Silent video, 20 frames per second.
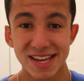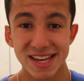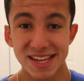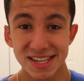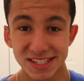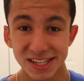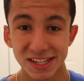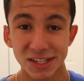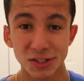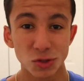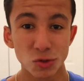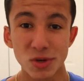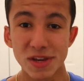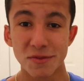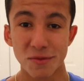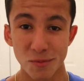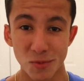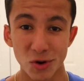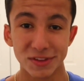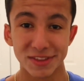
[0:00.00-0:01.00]
he's gonna do
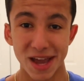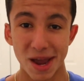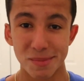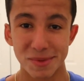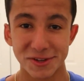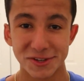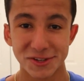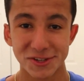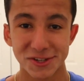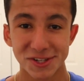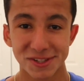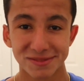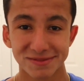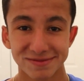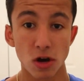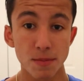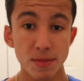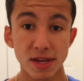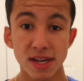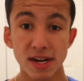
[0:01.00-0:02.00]
even more damage.
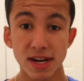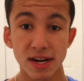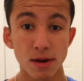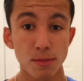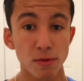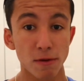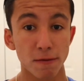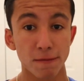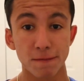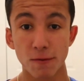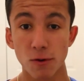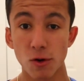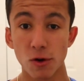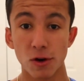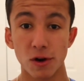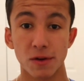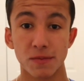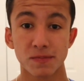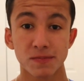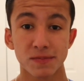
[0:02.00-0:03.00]
Coming in at number
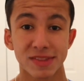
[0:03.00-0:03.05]
4